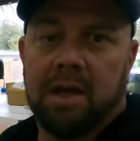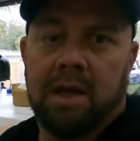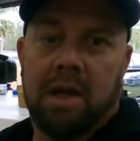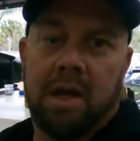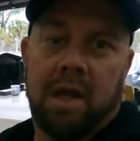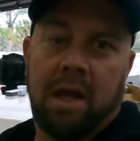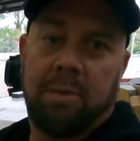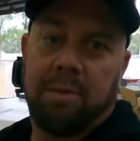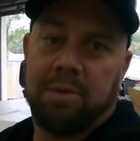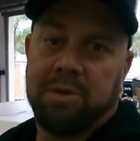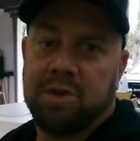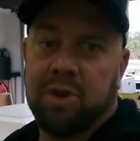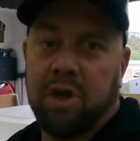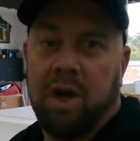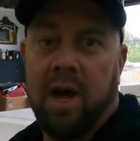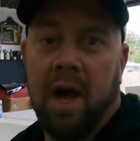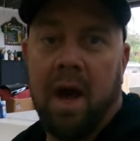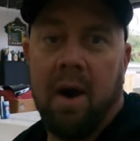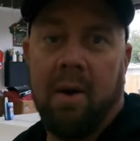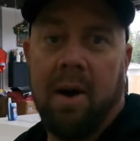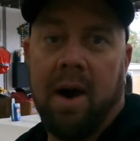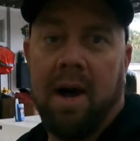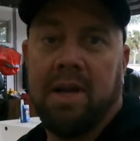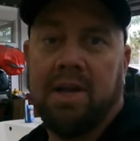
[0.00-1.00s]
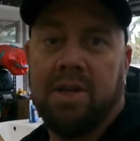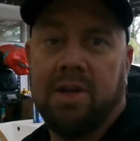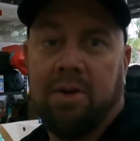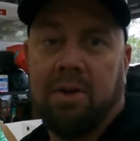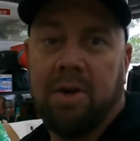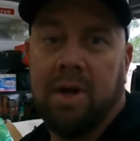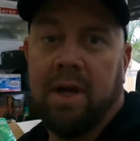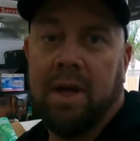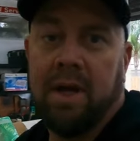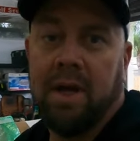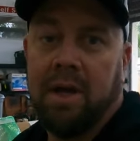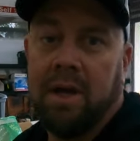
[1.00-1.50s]
And I'm gonna show you how I do
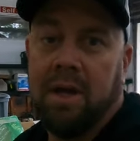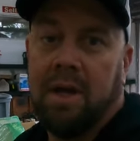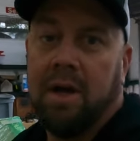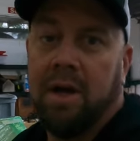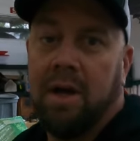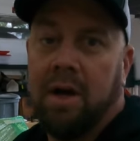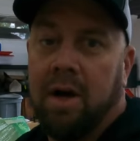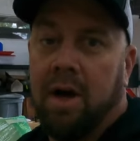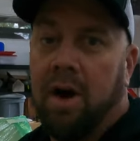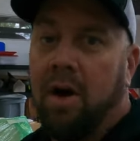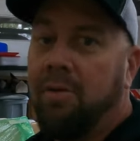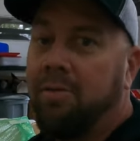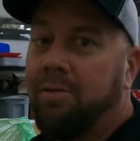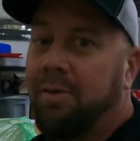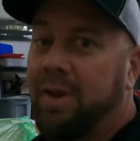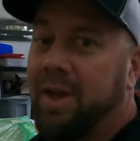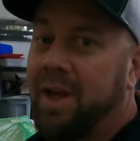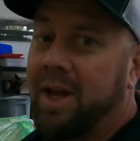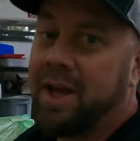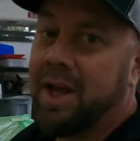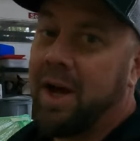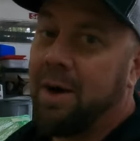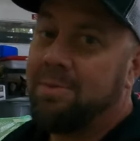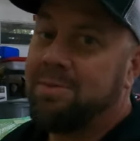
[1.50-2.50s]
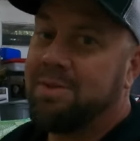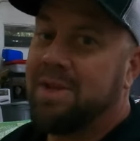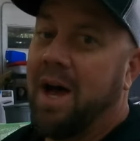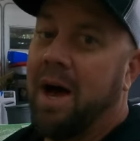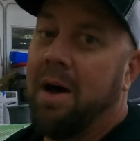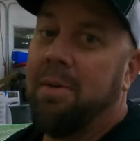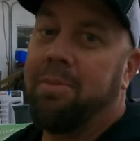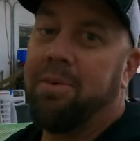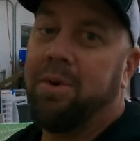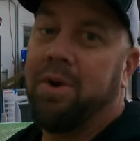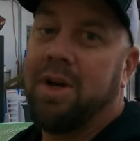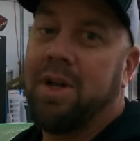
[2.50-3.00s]
it. Hopefully it comes
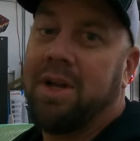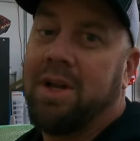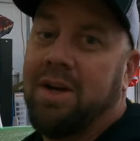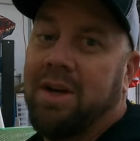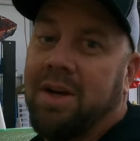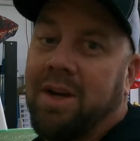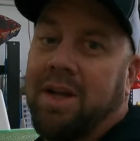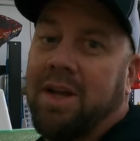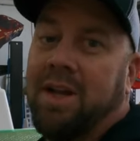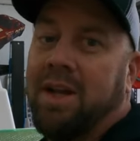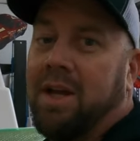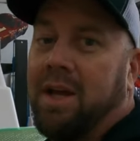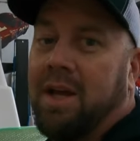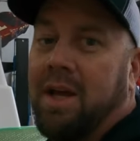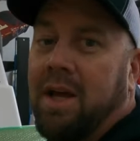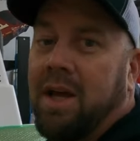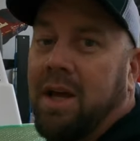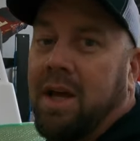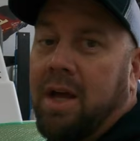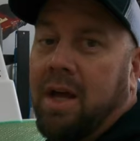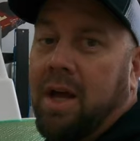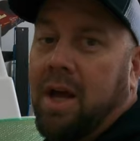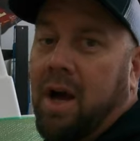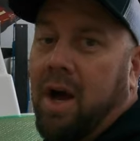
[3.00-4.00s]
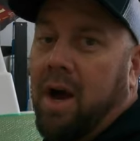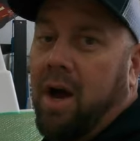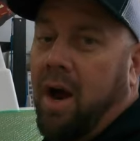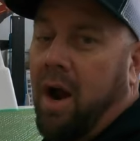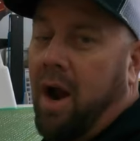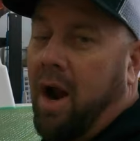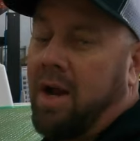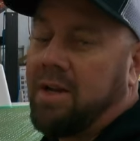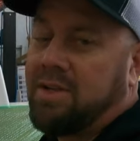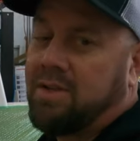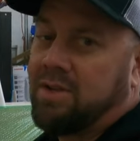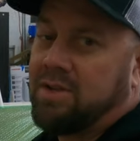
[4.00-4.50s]
out pretty good. All
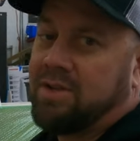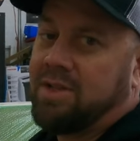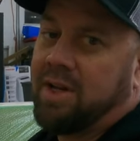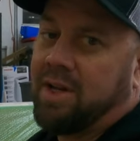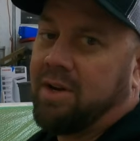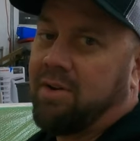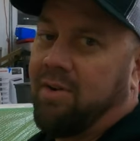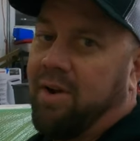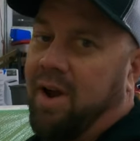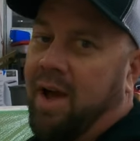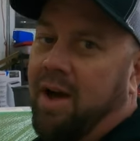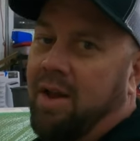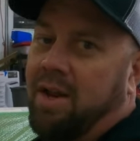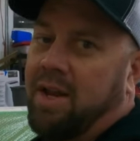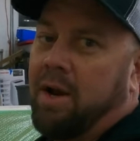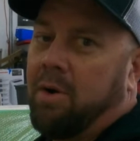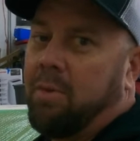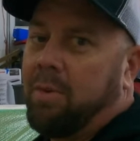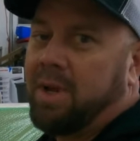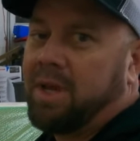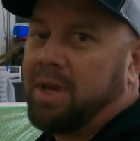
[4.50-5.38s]
right, so stick around, here we